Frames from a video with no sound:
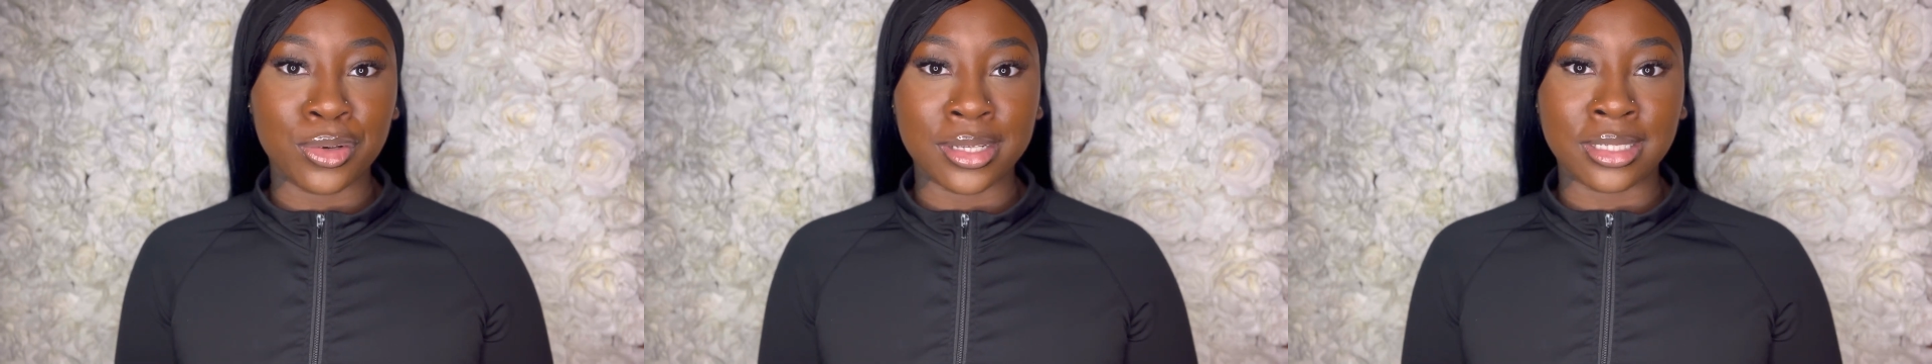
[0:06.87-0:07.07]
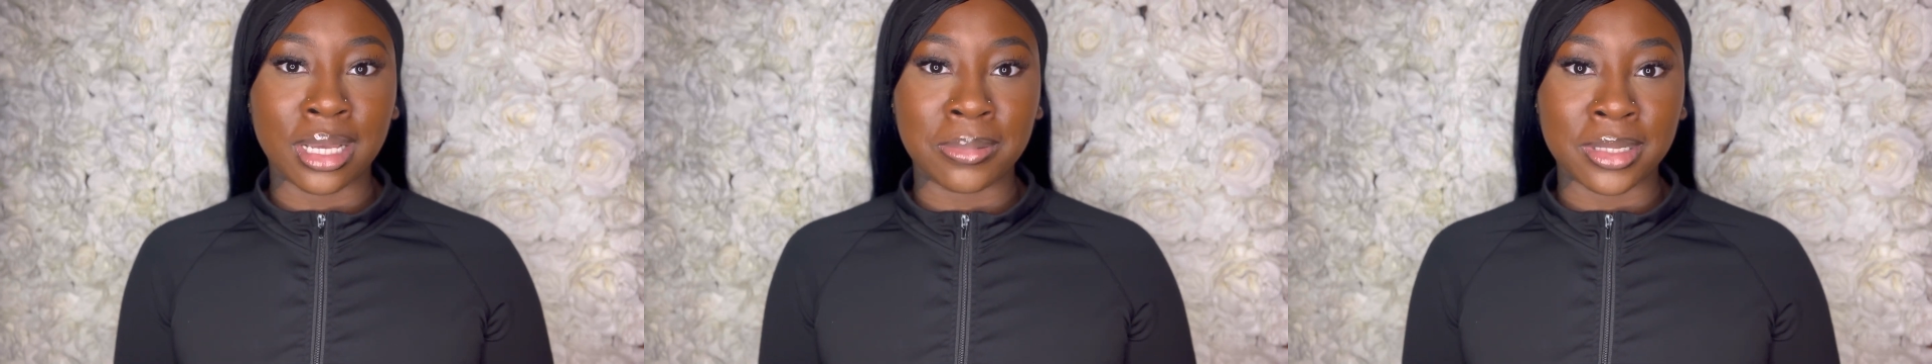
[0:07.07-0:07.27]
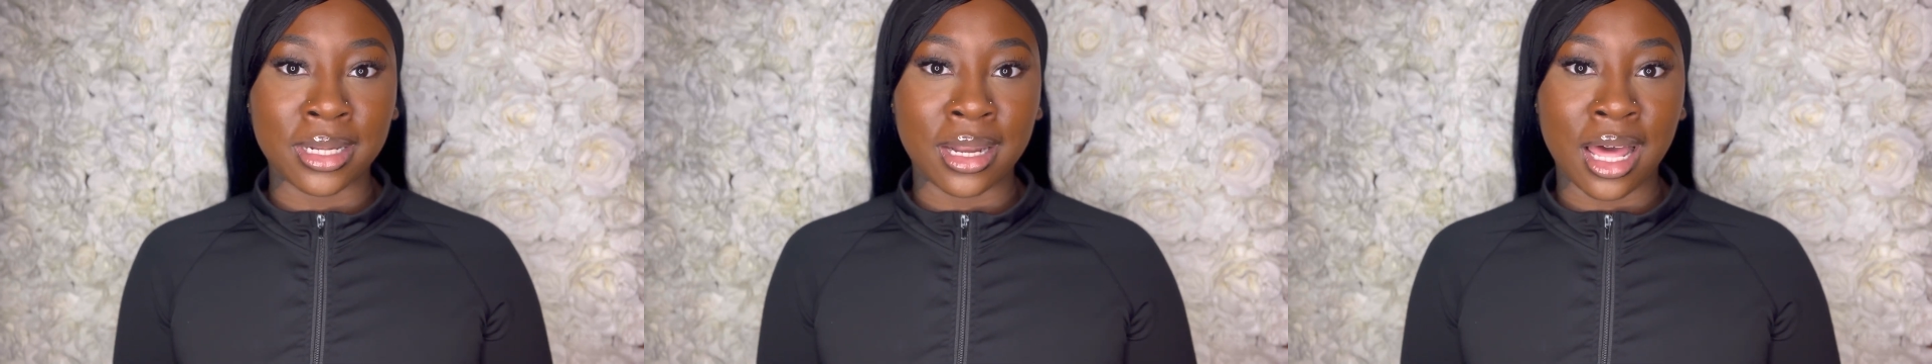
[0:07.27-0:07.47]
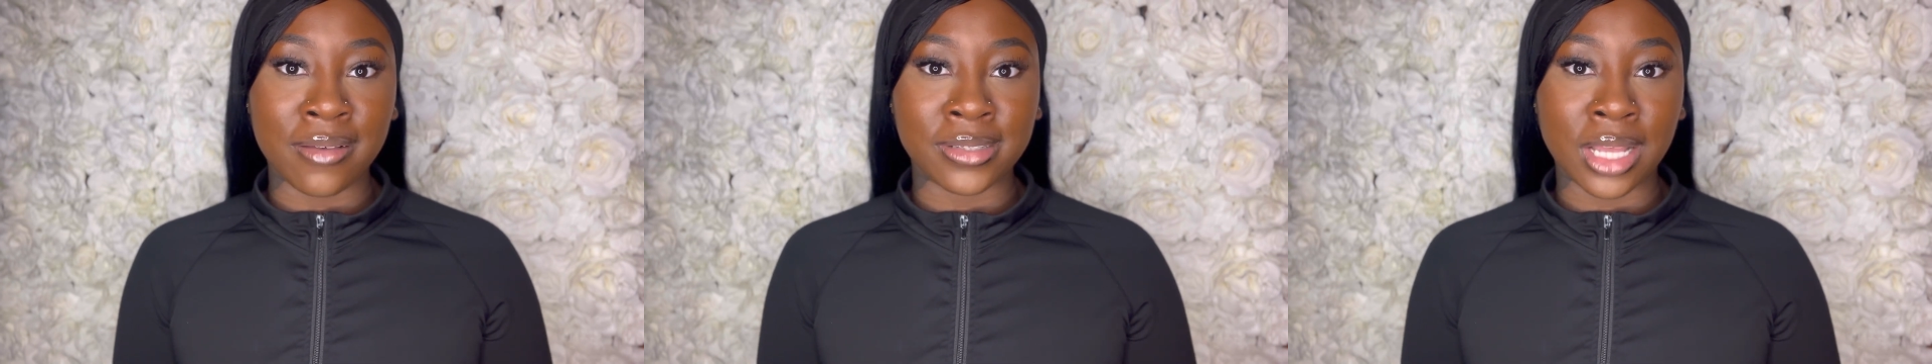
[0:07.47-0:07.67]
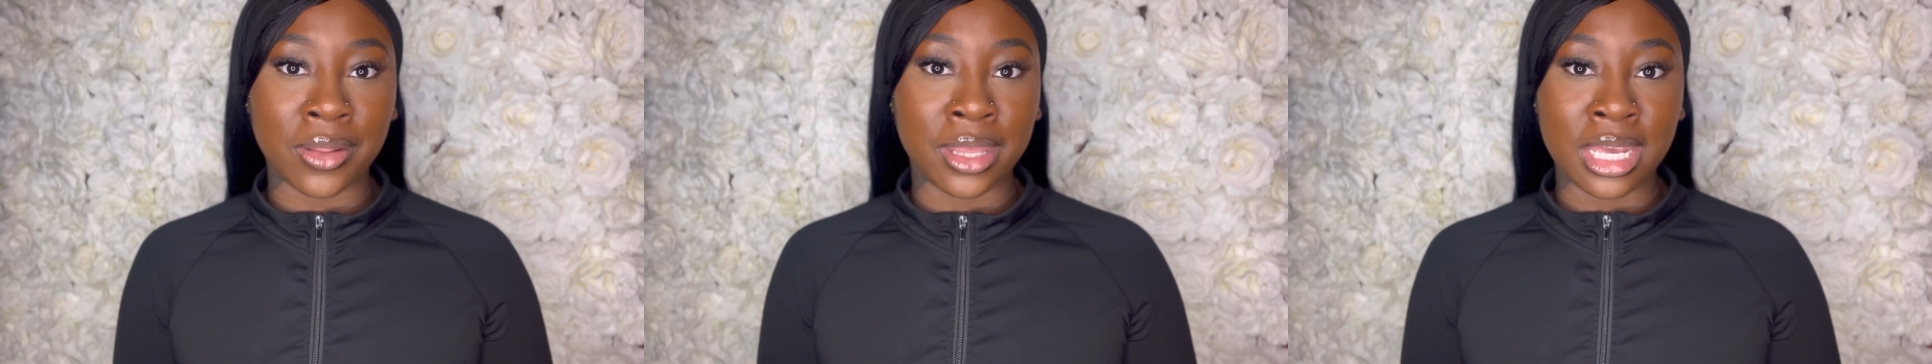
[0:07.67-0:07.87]
accepting the
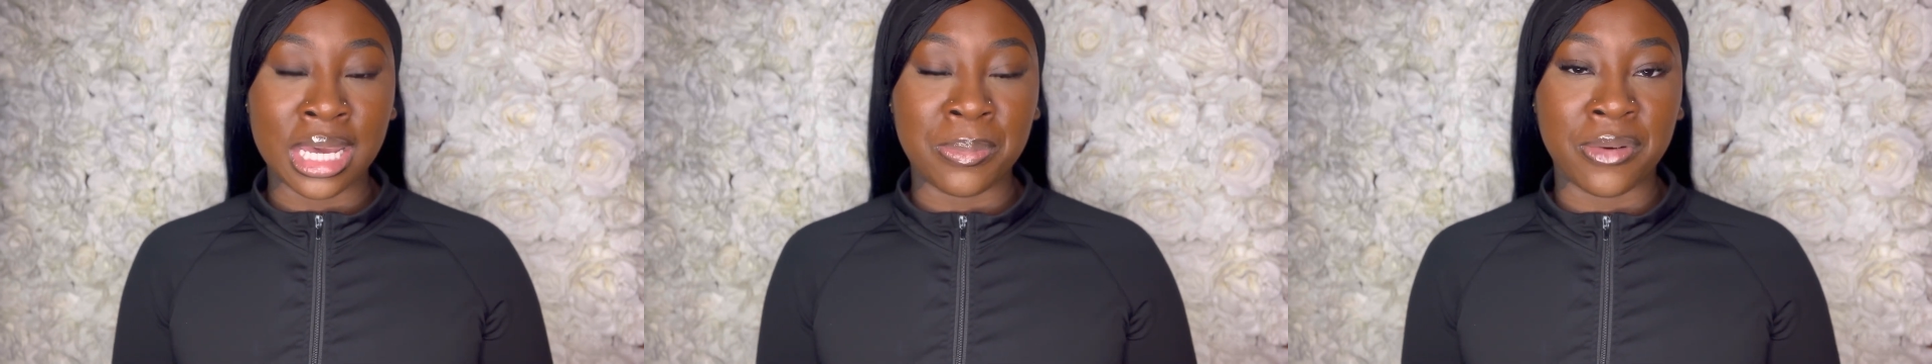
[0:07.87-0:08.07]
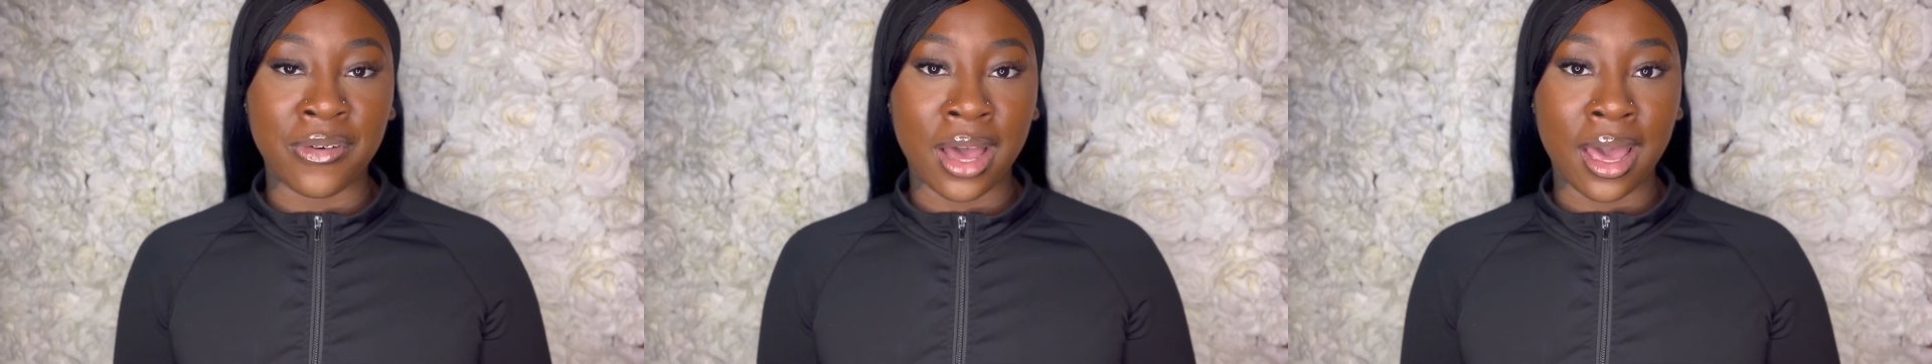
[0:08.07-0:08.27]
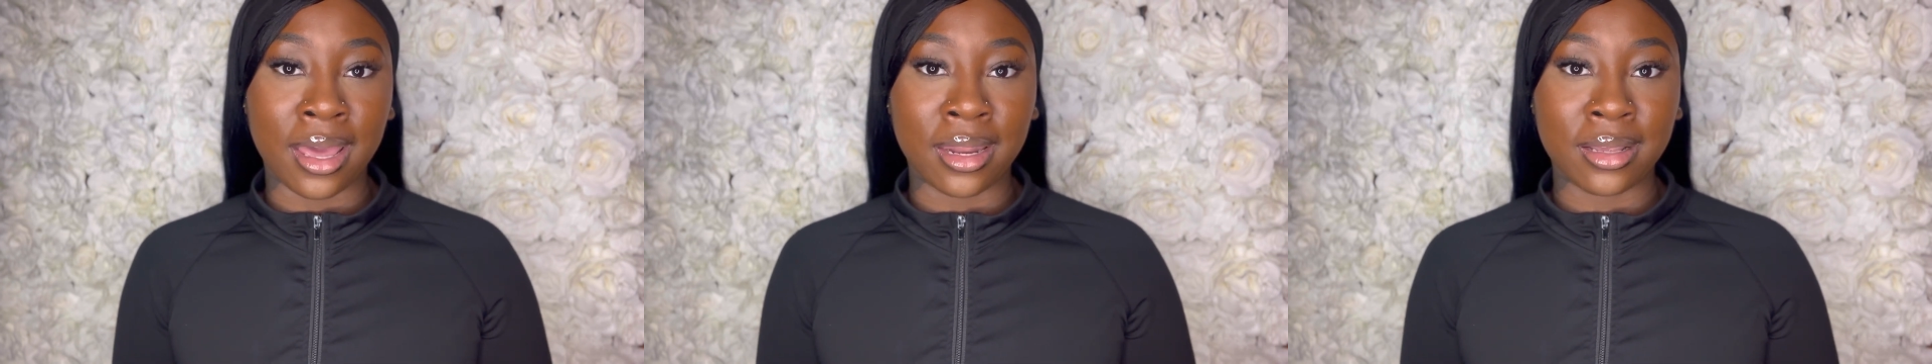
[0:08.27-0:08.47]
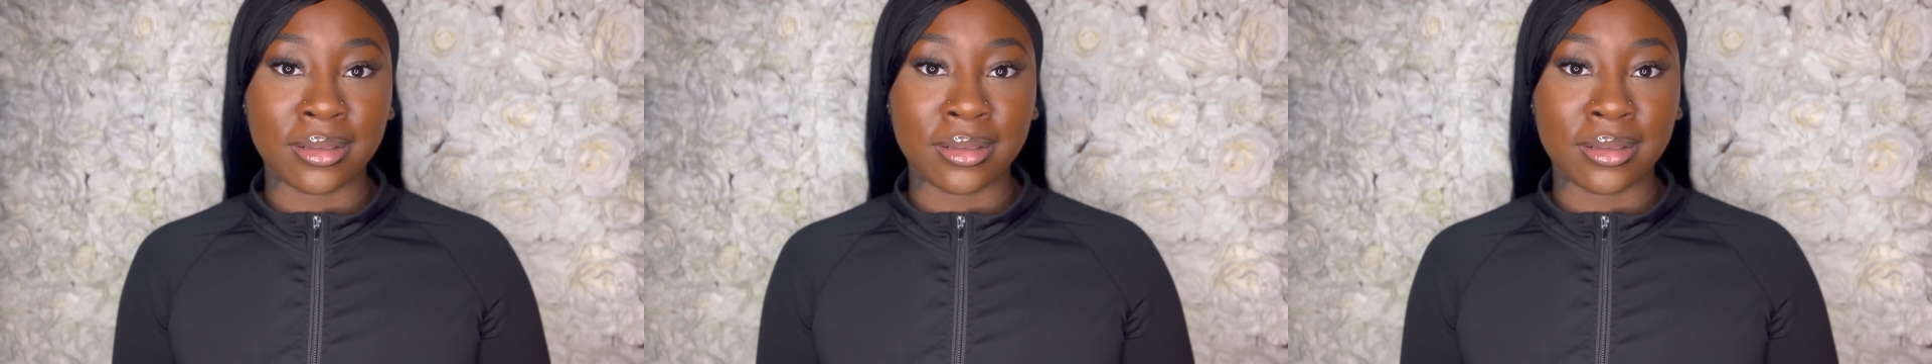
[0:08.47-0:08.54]
lifestyle that he could provide?